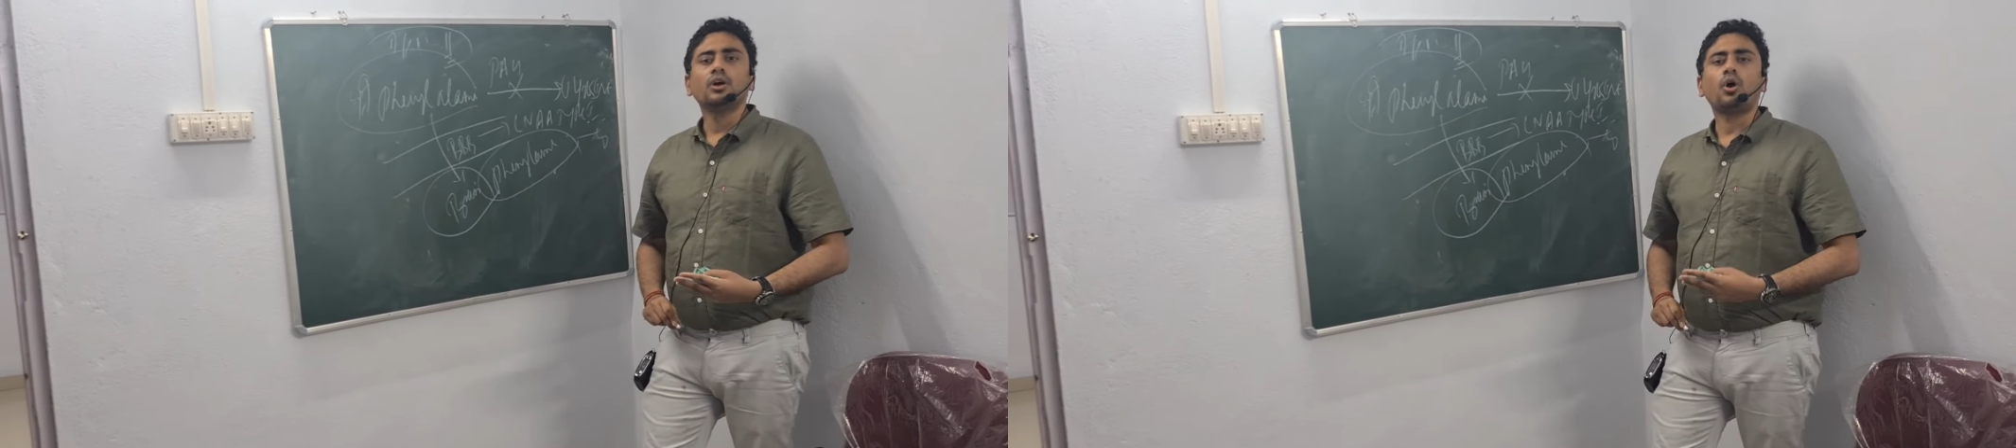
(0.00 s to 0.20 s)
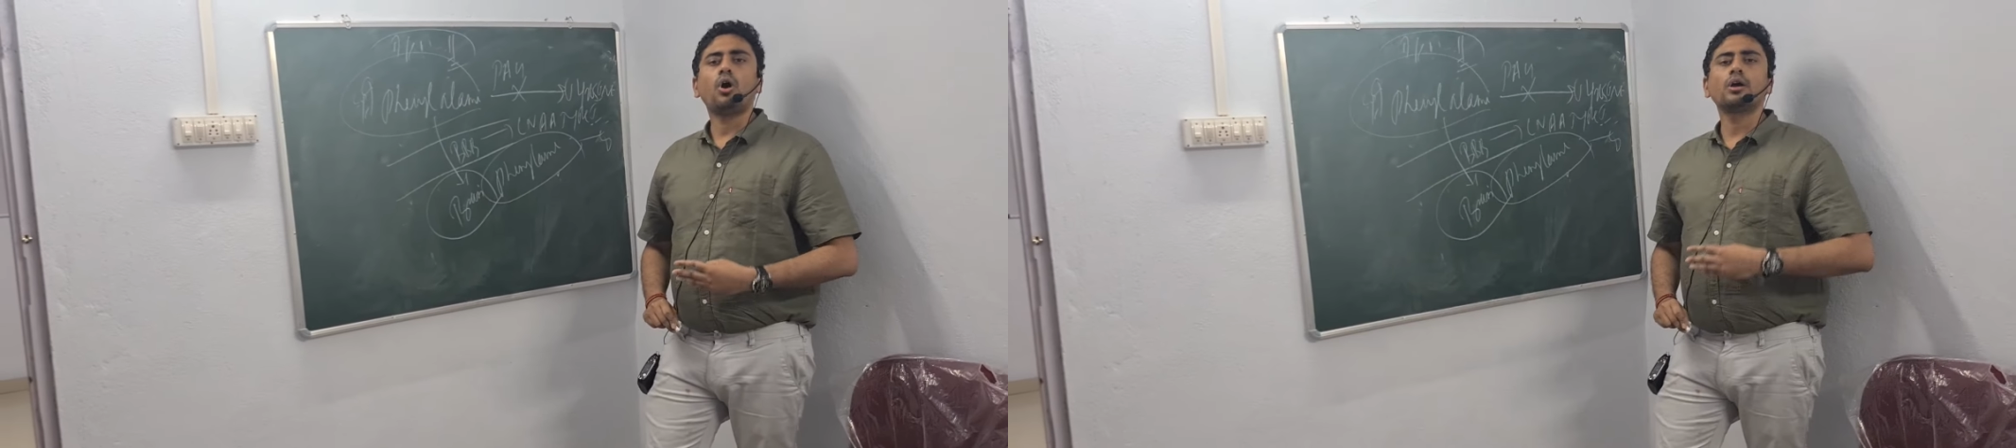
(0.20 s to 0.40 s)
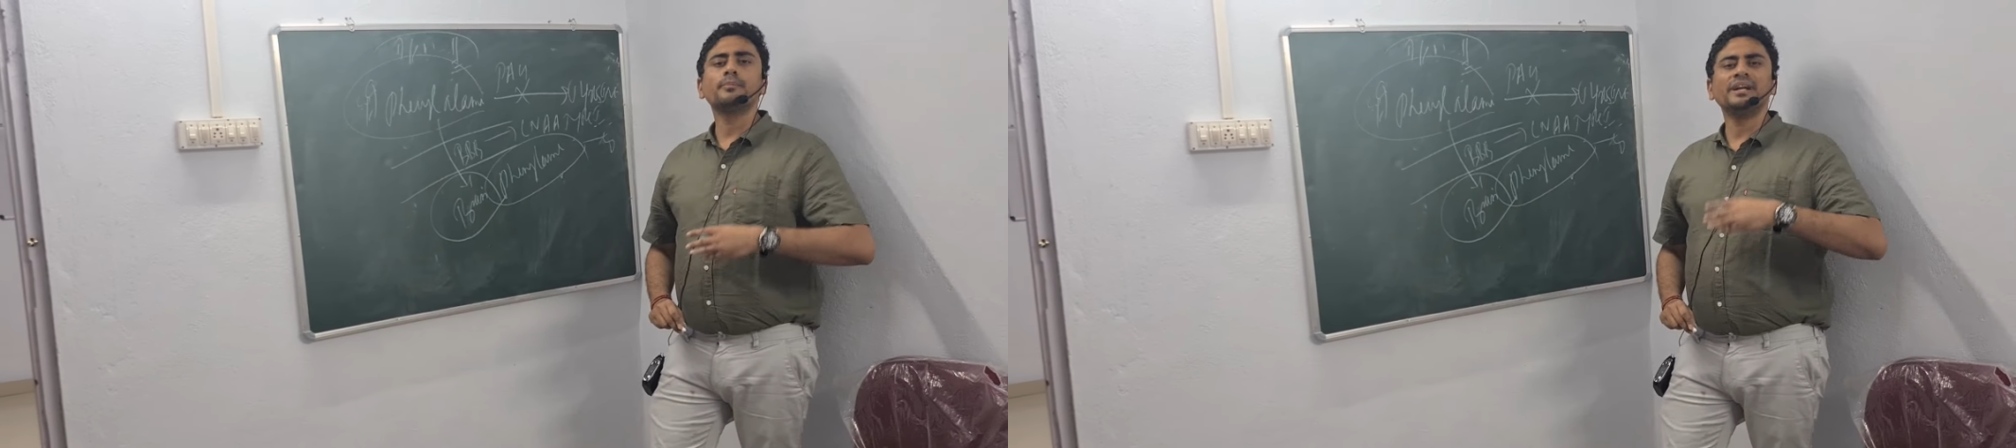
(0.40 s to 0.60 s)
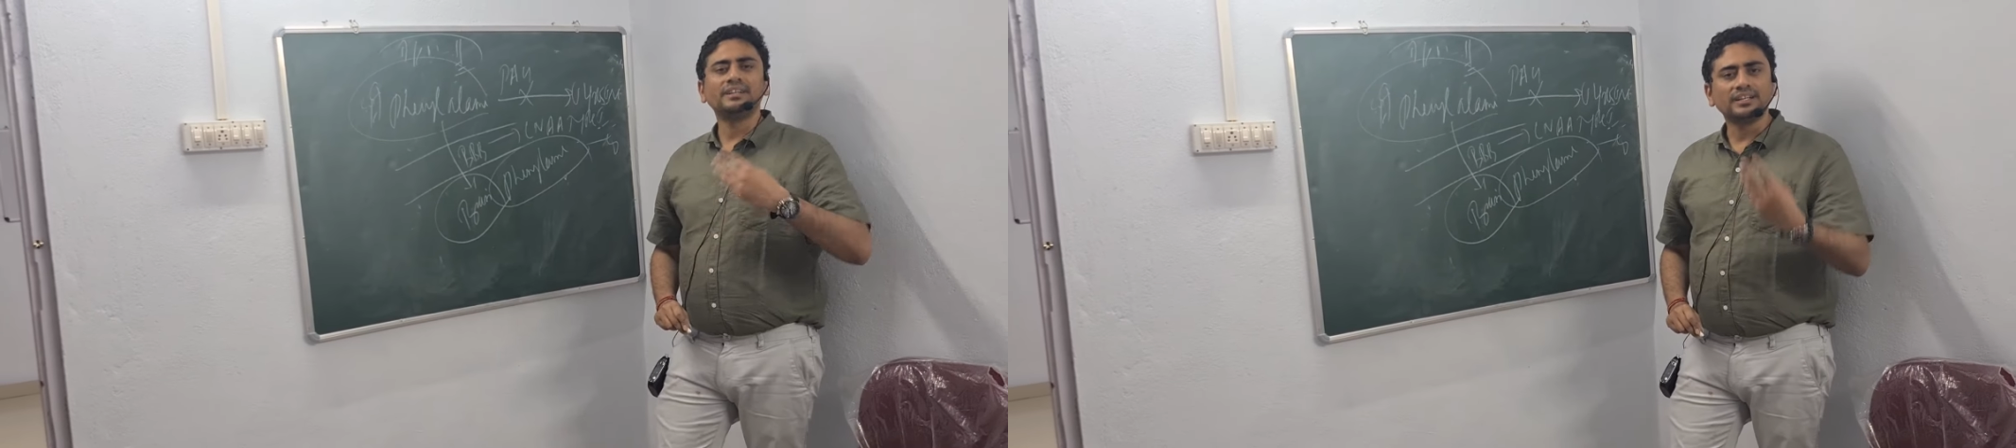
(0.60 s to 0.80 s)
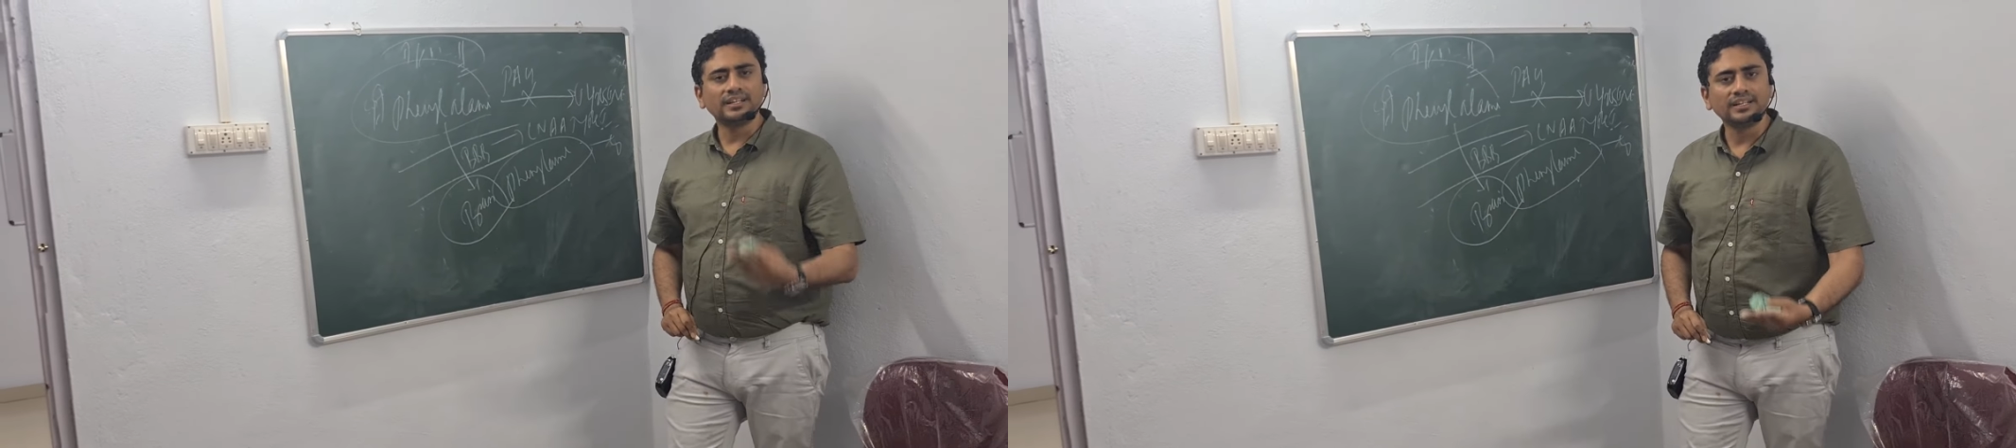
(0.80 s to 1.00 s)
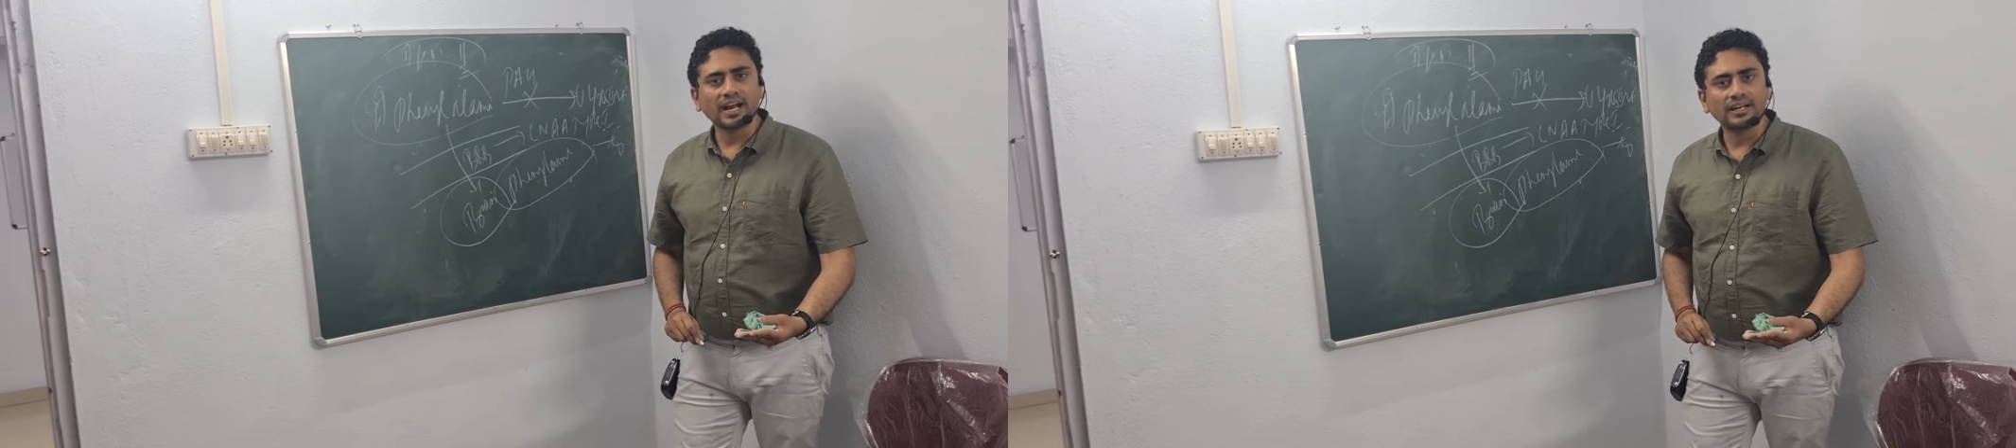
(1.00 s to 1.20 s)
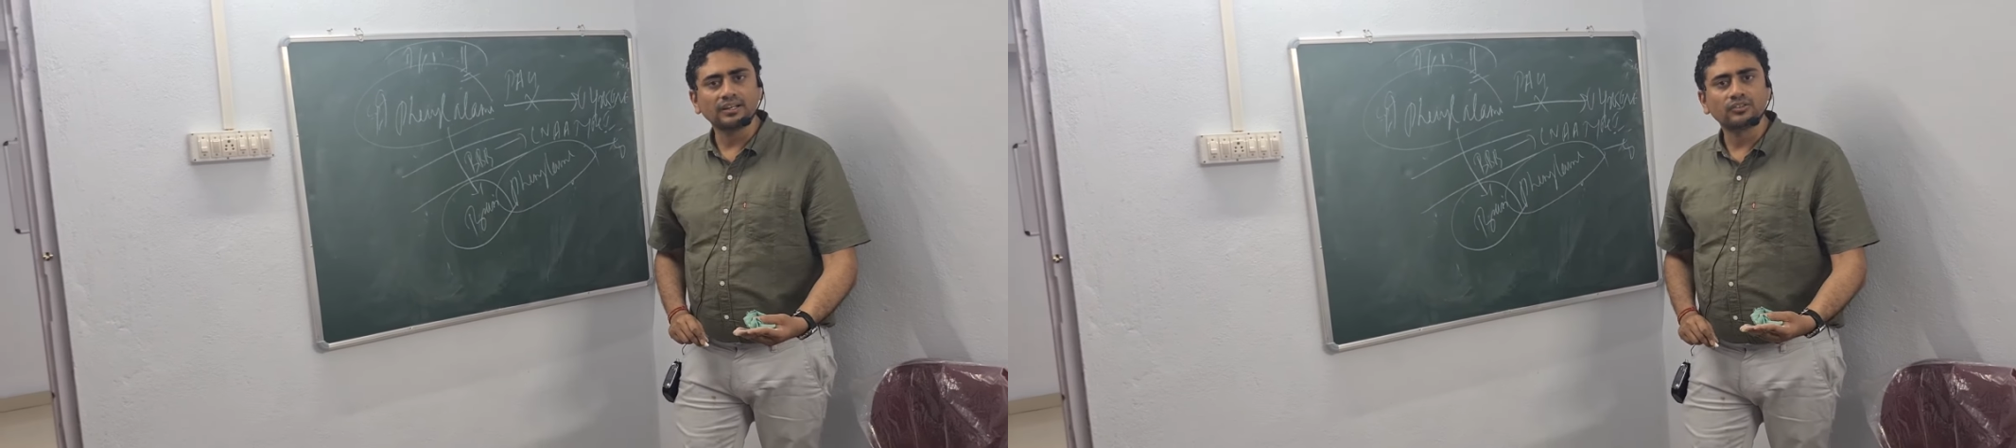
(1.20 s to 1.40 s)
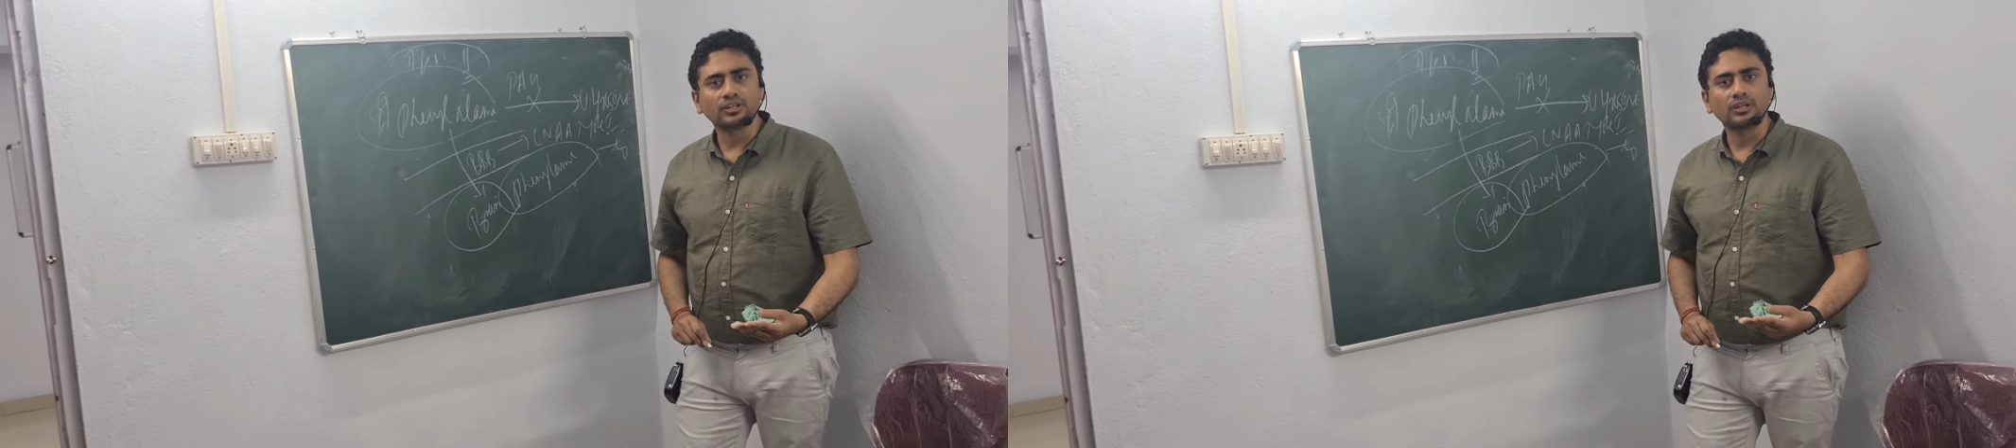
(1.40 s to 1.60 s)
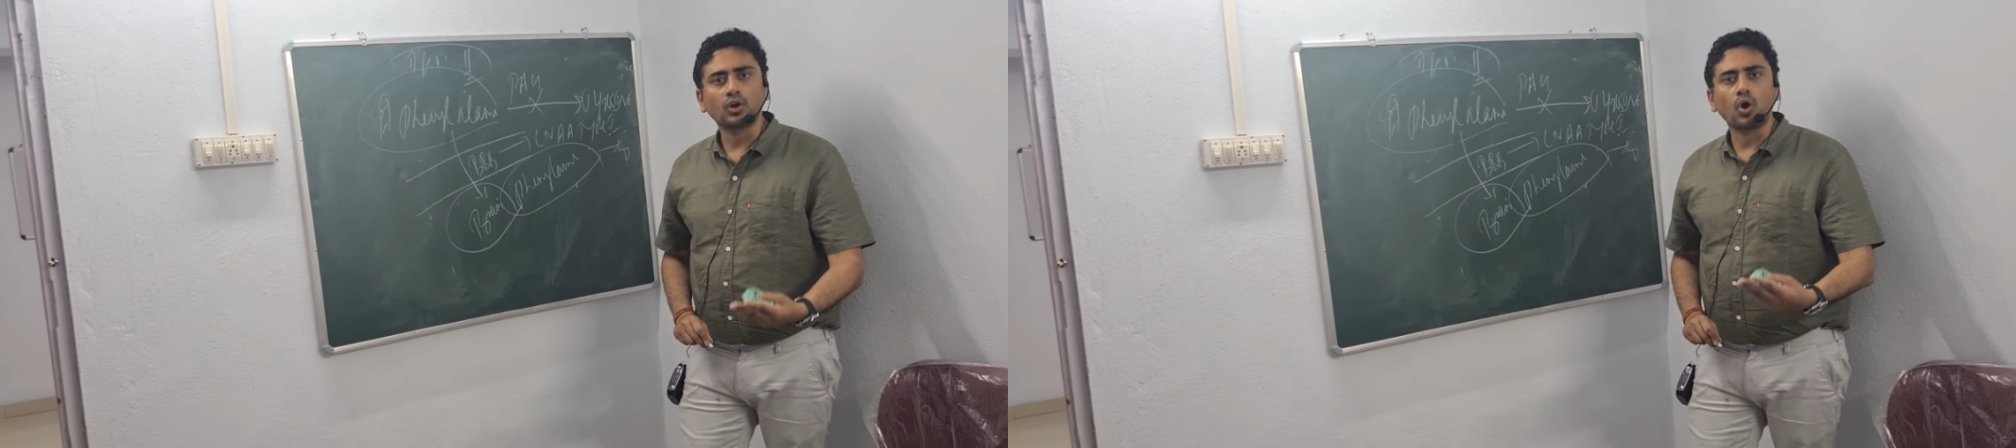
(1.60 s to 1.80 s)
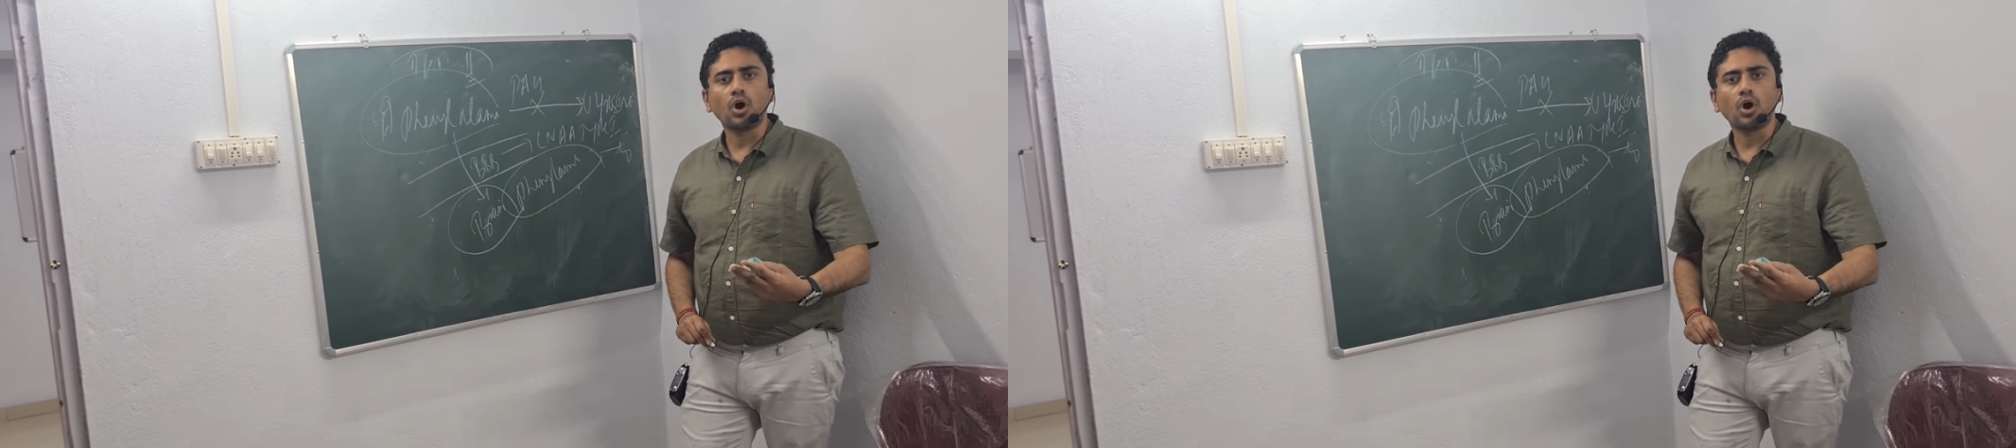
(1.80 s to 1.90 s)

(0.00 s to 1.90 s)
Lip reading: or mental retardation,